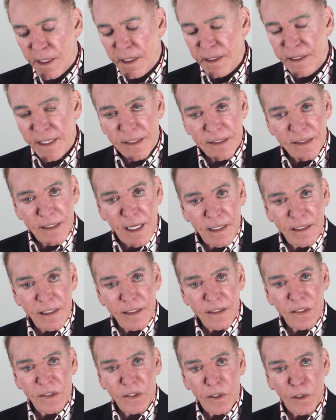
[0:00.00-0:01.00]
That's not
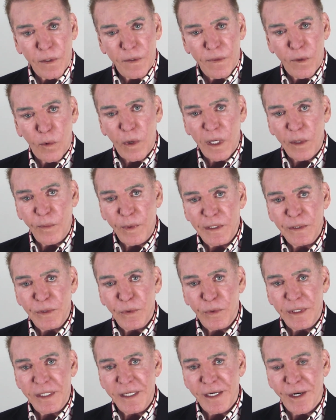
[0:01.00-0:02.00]
necessarily the way we
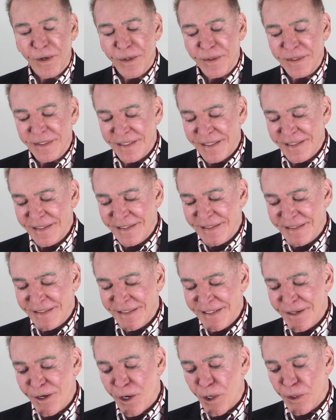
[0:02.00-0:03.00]
do it here
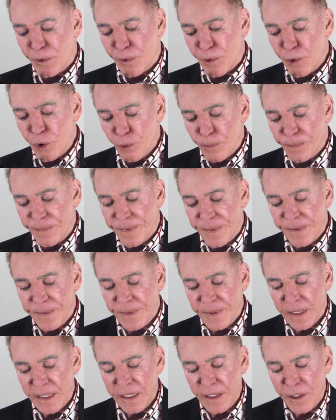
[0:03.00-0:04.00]
in our group,
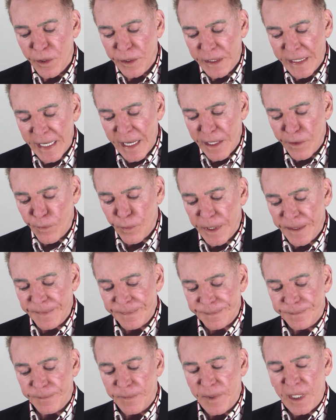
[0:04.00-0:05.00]
in our gathering,
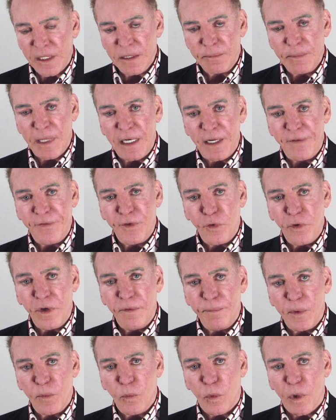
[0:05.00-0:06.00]
because many of you have
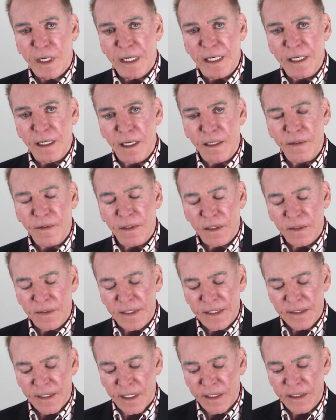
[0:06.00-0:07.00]
been working on
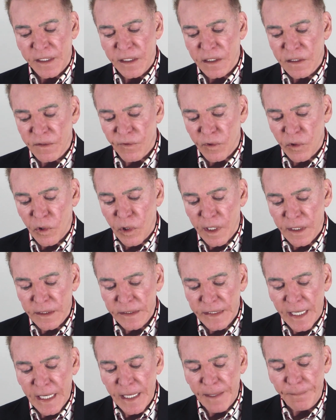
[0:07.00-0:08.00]
these ideas for a long
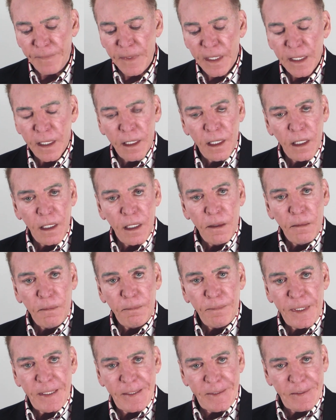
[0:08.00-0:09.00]
time.
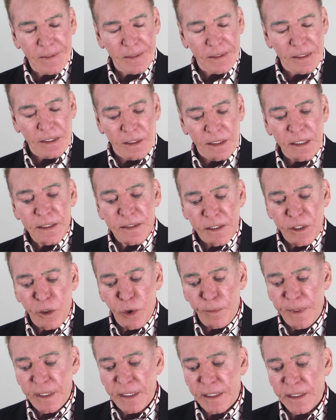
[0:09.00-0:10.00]
But it's a
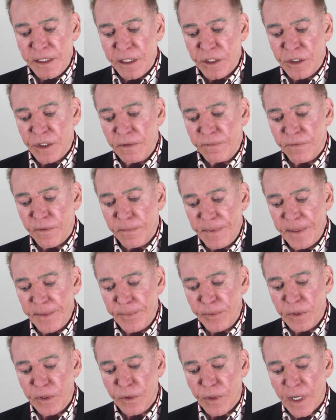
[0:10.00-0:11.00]
human condition for
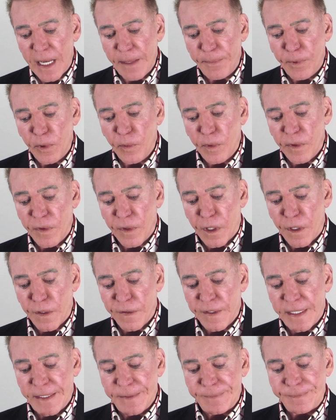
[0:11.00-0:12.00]
people to grapple with all
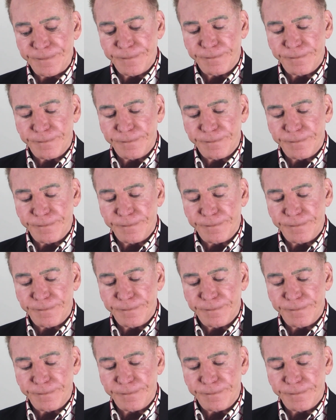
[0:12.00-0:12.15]
that.